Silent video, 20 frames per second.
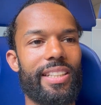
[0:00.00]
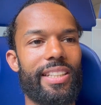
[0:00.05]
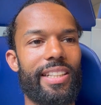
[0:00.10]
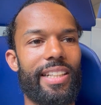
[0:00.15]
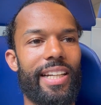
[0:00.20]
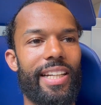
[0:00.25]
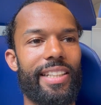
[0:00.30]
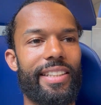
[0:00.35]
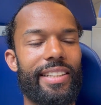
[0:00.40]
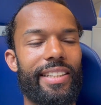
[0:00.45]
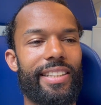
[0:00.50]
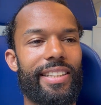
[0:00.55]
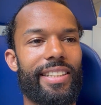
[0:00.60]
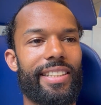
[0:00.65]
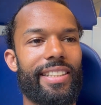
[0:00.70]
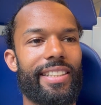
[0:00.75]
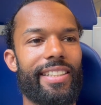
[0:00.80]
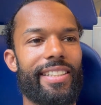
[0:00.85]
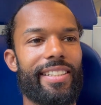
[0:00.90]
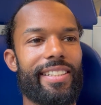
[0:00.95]
And
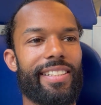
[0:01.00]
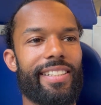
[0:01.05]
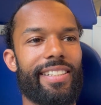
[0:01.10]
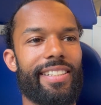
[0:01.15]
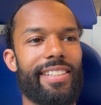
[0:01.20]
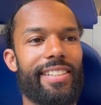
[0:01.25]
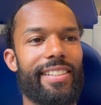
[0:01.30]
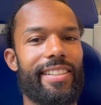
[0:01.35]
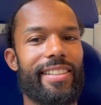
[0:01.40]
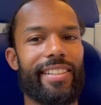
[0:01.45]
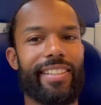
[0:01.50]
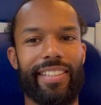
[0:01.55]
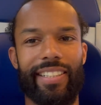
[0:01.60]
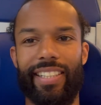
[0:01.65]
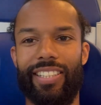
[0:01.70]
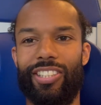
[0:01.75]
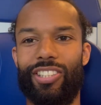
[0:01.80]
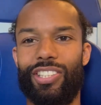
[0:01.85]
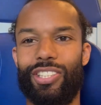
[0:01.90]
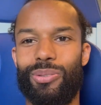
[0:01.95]

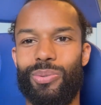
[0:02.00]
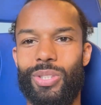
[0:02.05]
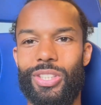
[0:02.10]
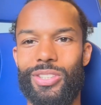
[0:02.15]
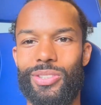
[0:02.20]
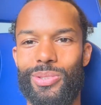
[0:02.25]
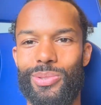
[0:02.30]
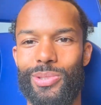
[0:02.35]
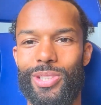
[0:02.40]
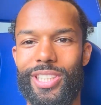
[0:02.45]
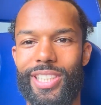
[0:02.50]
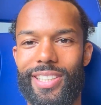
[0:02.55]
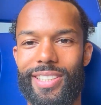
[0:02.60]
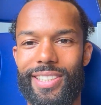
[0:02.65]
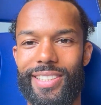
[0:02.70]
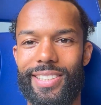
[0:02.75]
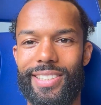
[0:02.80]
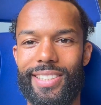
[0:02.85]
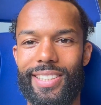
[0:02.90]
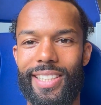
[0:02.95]
I just wanted to share
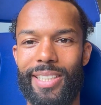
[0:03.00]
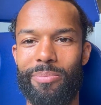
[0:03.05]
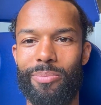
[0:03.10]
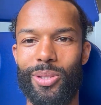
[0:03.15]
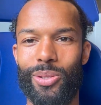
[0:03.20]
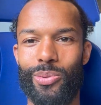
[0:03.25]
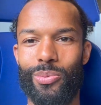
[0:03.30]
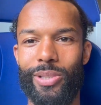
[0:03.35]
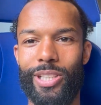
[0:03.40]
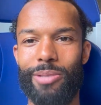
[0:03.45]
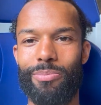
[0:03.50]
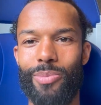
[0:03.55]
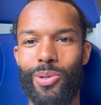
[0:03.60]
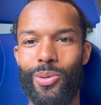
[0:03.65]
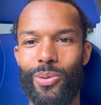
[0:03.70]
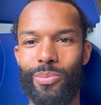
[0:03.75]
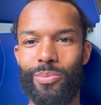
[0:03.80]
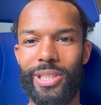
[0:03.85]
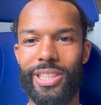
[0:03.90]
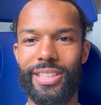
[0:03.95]
this in-between
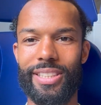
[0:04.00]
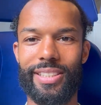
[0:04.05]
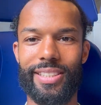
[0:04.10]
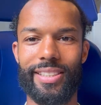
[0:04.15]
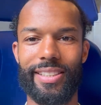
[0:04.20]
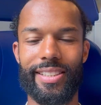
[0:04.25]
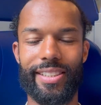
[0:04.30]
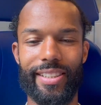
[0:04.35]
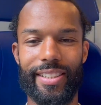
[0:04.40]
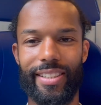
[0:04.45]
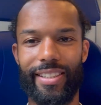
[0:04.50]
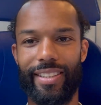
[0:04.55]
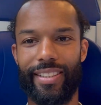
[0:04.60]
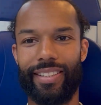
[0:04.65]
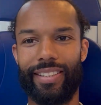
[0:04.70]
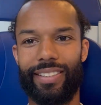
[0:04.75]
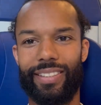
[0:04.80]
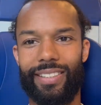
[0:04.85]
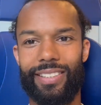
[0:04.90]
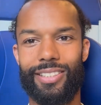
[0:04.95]
moment
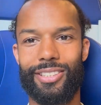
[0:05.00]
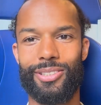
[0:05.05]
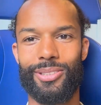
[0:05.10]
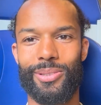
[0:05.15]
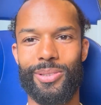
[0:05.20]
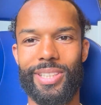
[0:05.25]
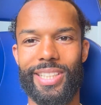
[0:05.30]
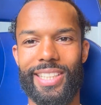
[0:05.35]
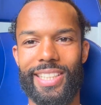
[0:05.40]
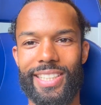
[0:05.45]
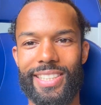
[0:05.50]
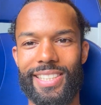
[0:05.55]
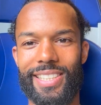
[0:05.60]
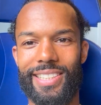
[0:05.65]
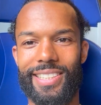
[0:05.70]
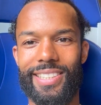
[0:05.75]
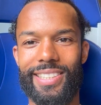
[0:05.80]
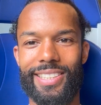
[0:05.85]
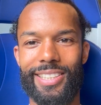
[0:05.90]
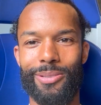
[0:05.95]
so you can actually
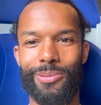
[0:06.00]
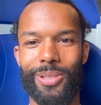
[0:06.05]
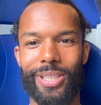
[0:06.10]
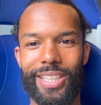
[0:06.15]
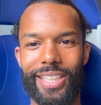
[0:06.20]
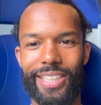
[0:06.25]
see what I